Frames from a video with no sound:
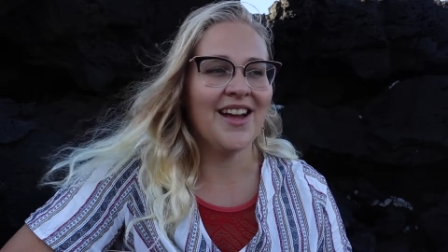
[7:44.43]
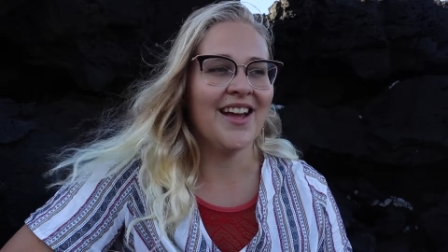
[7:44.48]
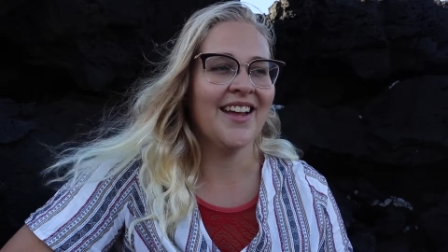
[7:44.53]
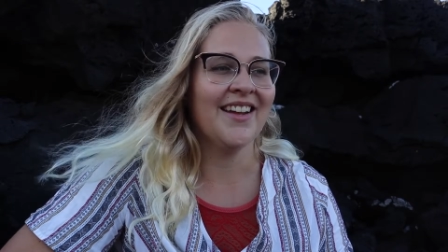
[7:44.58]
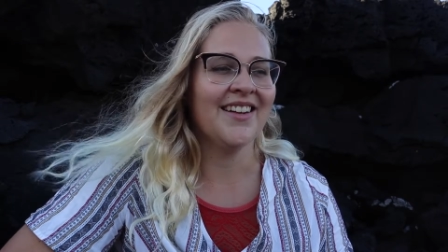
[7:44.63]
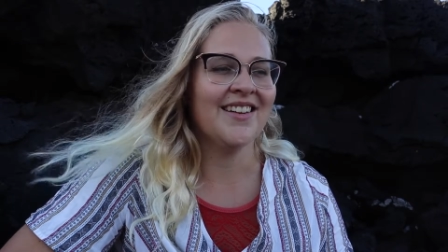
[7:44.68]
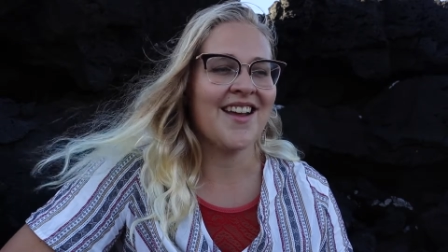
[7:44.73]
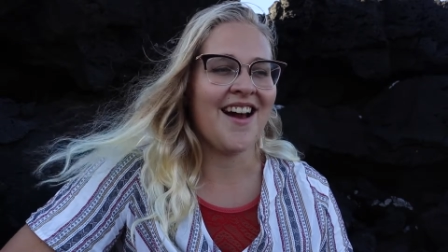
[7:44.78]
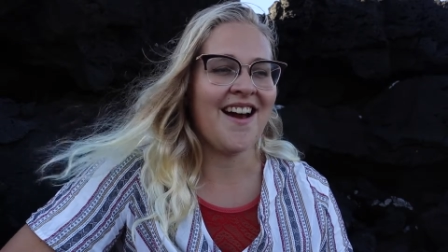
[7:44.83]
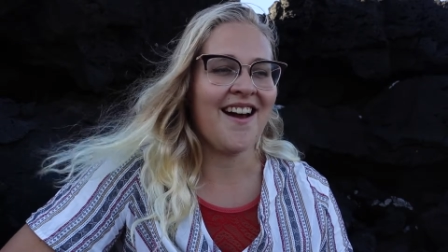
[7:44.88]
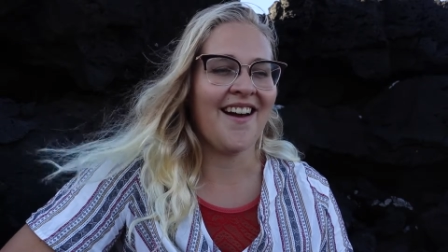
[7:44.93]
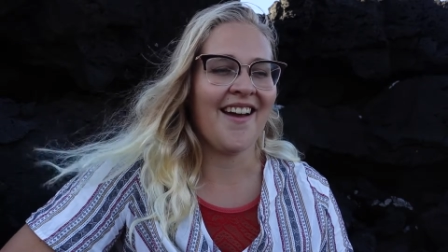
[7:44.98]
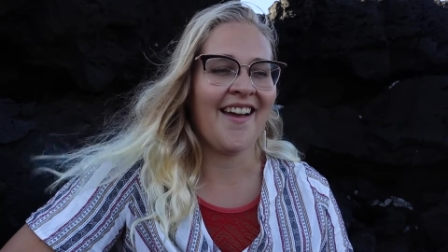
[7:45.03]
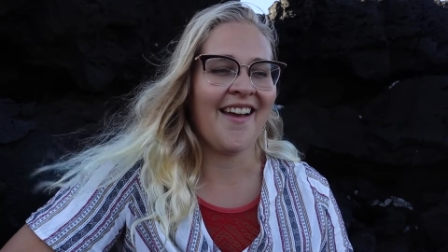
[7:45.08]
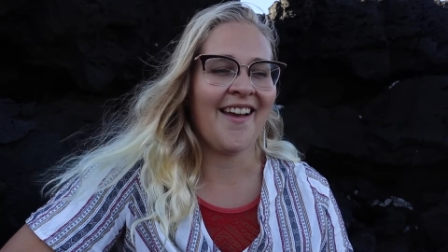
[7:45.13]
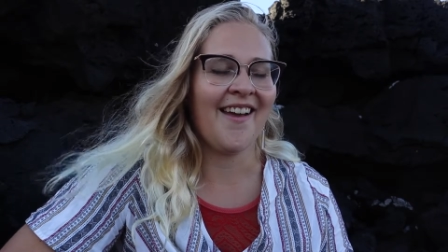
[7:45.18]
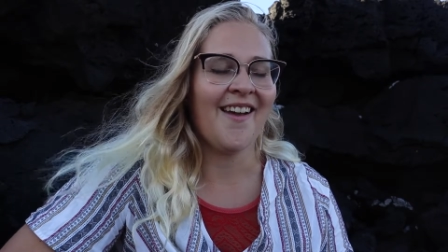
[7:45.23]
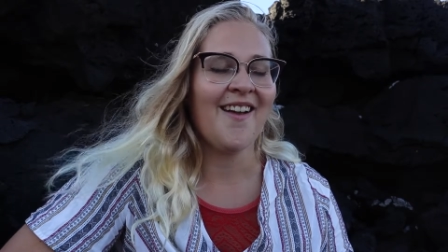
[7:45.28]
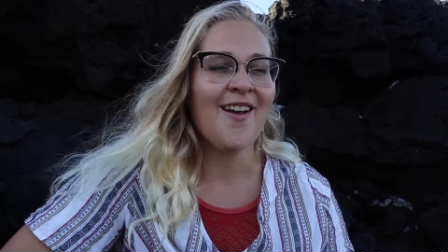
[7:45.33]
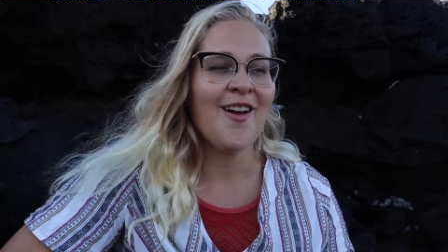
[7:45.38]
And
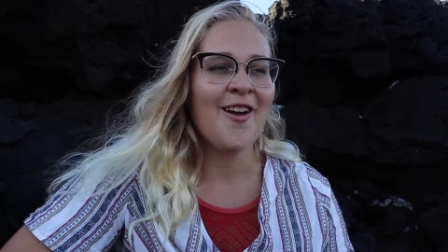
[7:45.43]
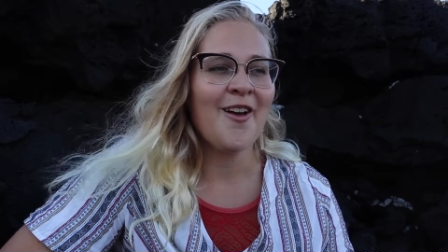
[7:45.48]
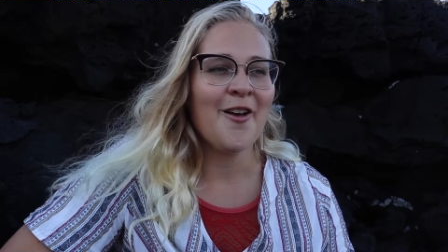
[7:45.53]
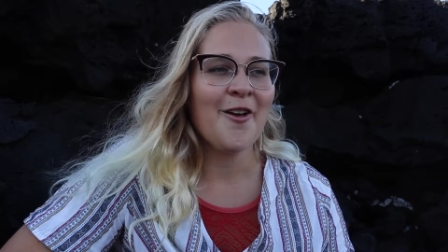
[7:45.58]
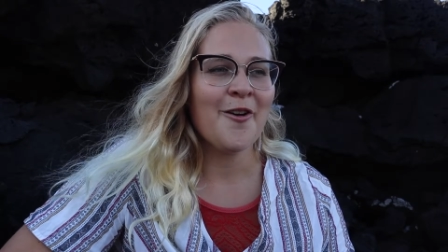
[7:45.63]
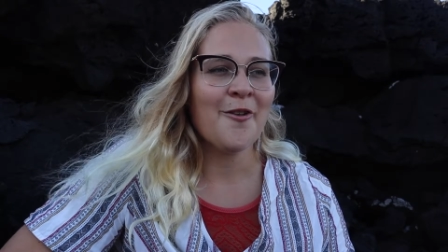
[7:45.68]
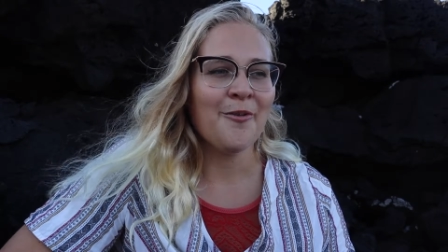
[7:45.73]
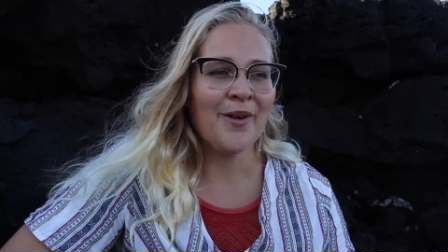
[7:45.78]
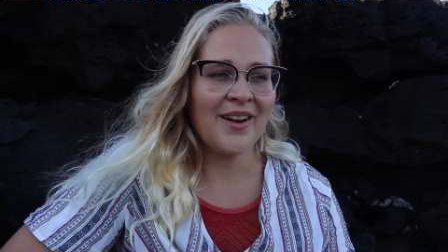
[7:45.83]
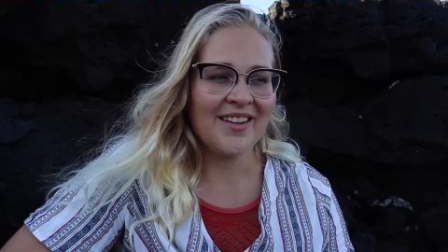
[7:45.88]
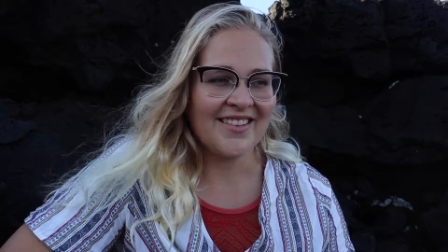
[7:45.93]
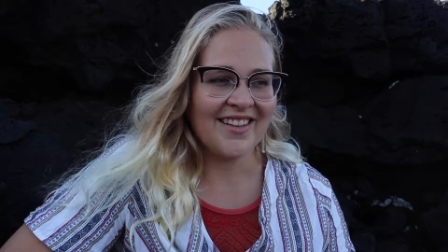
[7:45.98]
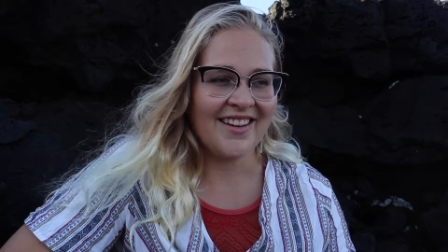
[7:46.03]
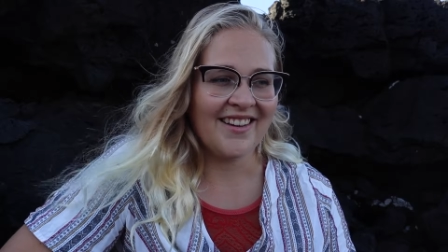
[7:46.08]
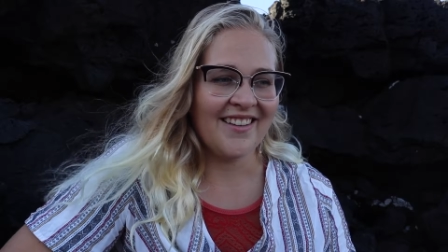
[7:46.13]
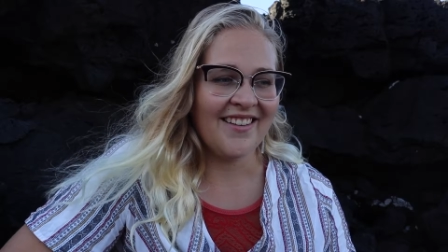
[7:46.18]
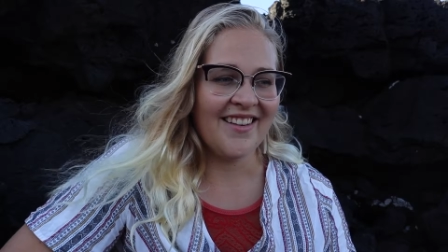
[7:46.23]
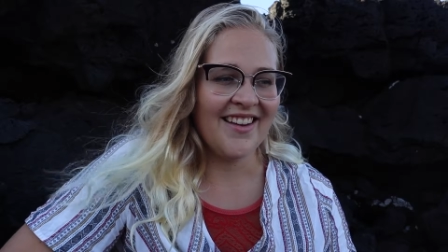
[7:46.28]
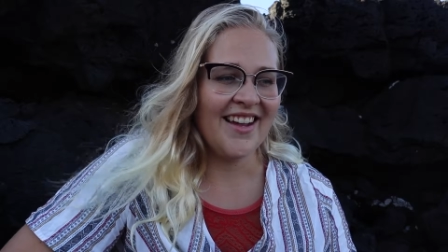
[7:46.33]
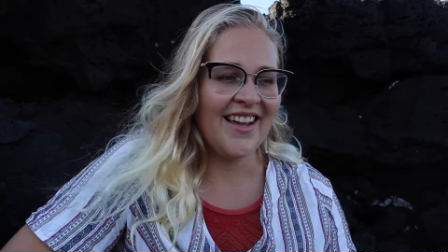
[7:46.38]
I went
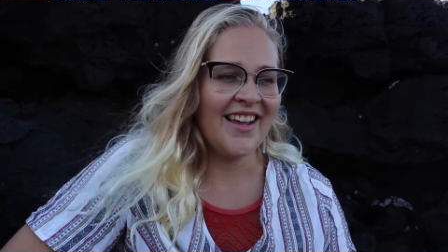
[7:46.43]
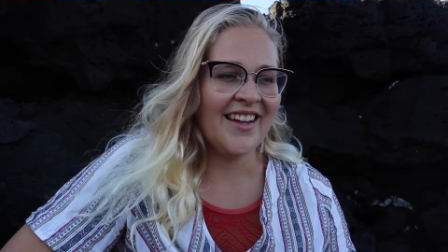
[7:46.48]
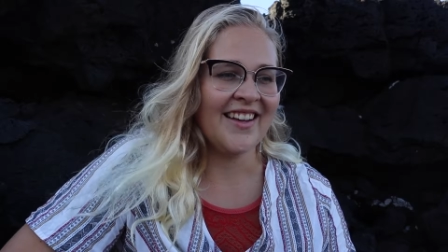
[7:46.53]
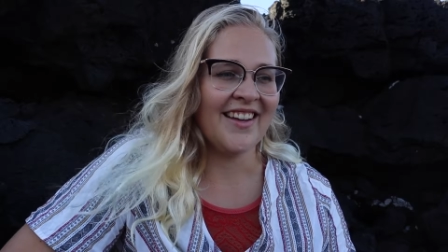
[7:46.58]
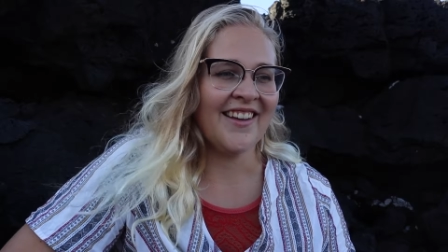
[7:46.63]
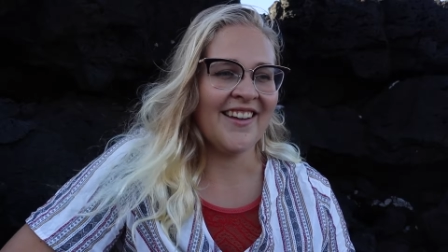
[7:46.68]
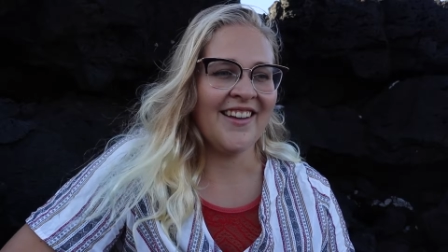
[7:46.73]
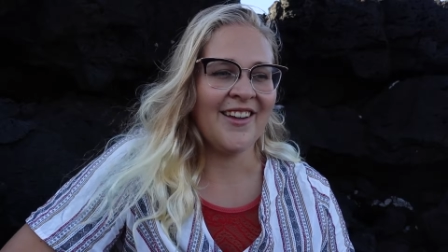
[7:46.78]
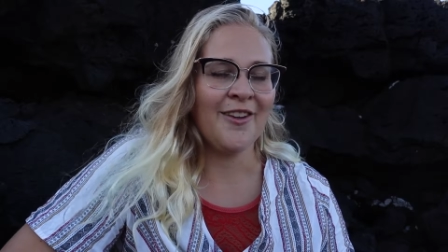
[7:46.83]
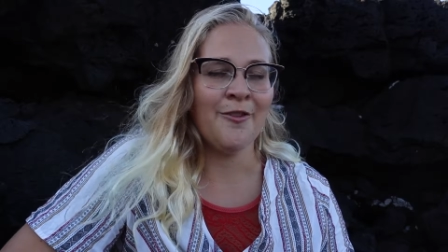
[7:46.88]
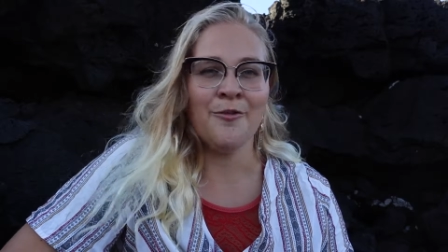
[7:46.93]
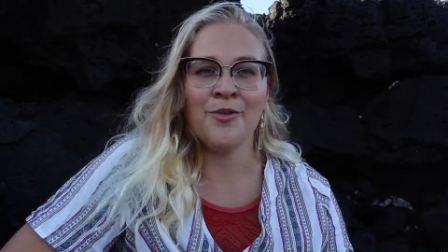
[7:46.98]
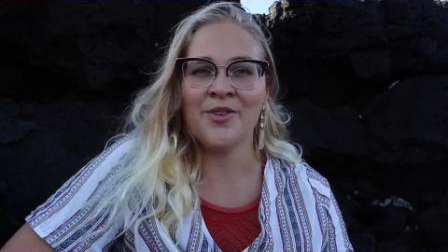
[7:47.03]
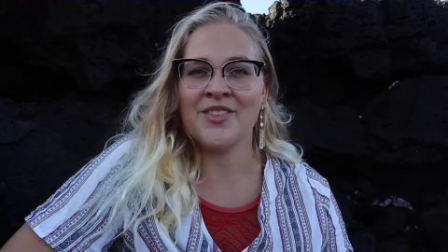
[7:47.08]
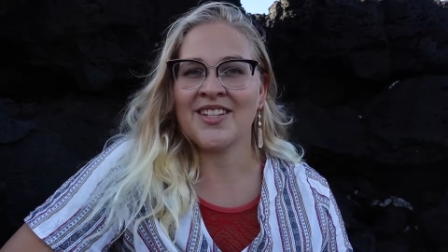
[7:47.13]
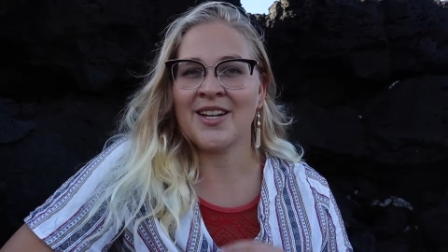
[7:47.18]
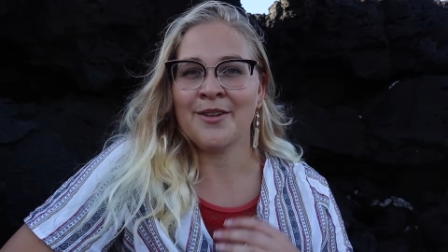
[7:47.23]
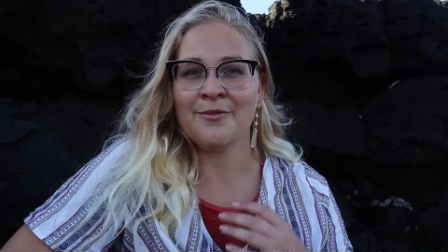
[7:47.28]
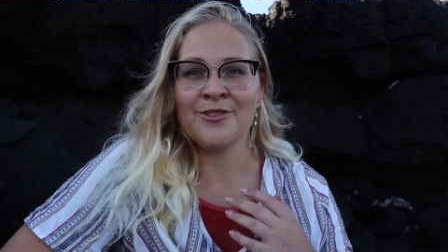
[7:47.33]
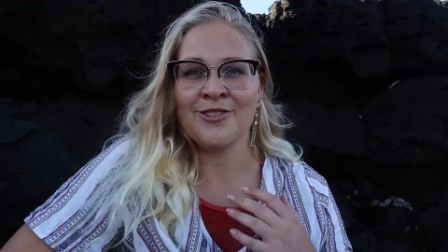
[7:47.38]
there and I
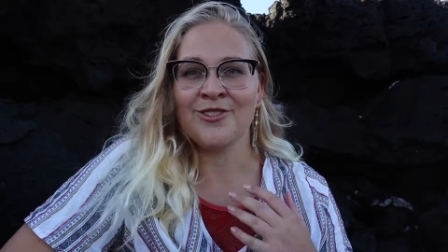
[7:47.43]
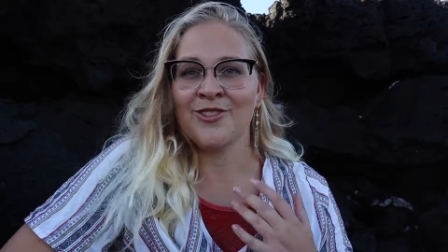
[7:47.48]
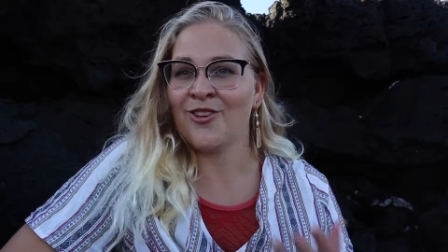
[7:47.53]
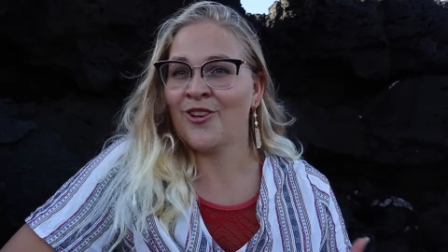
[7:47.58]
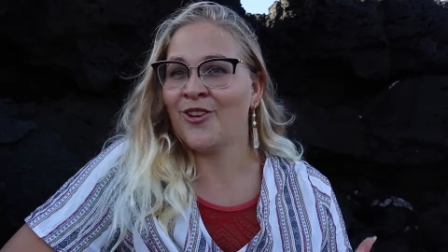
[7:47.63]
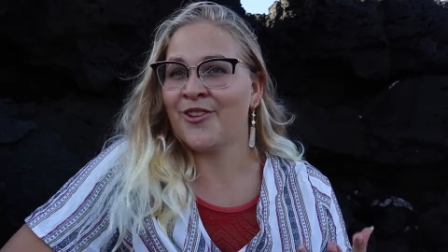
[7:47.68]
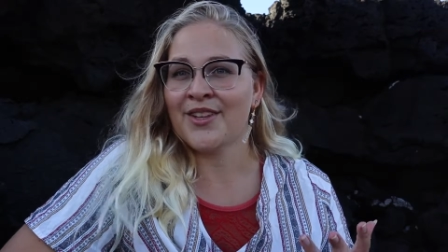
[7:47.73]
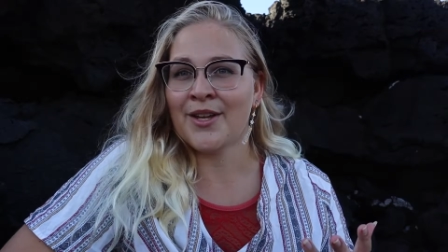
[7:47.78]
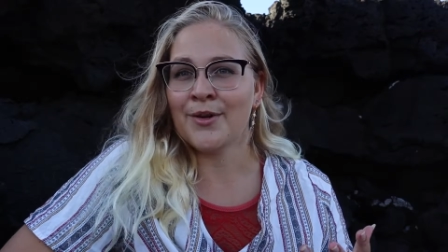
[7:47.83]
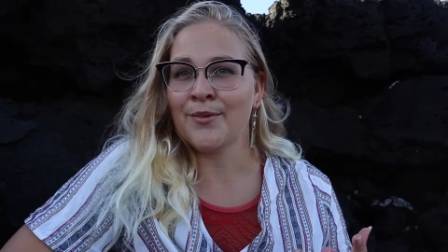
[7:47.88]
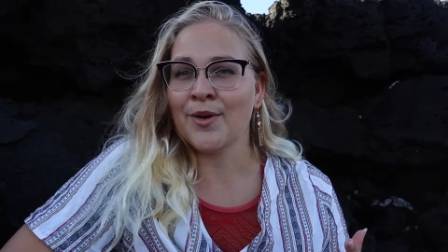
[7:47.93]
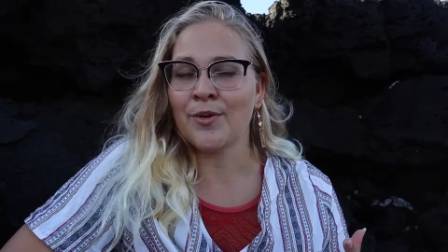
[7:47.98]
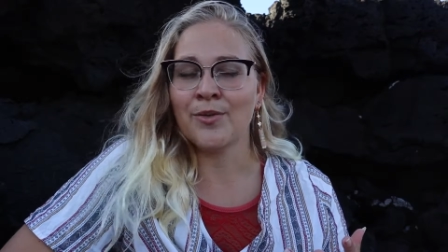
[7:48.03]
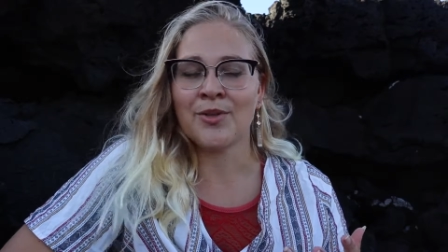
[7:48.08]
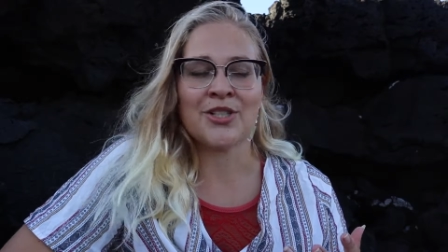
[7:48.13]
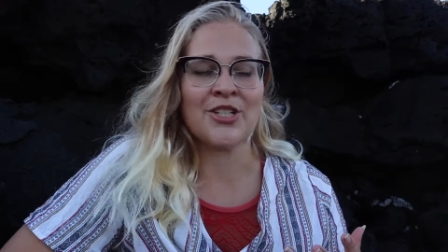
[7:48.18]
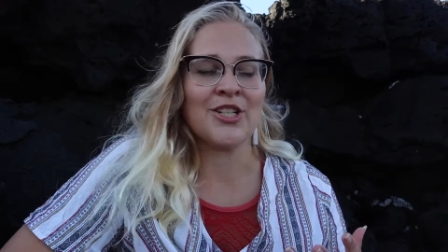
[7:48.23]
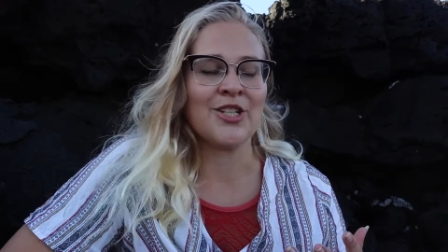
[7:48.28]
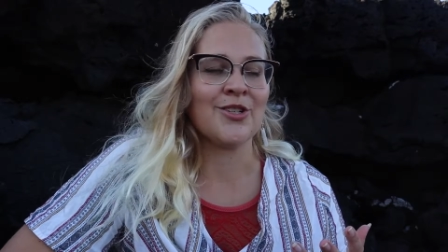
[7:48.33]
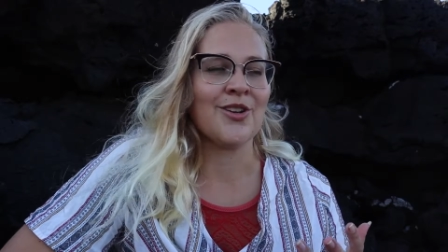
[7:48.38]
was able to go on that whale
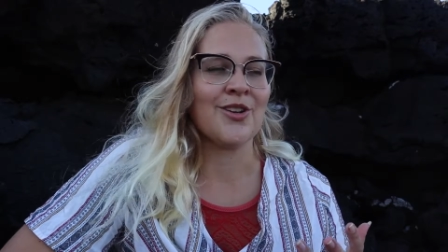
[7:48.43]
watching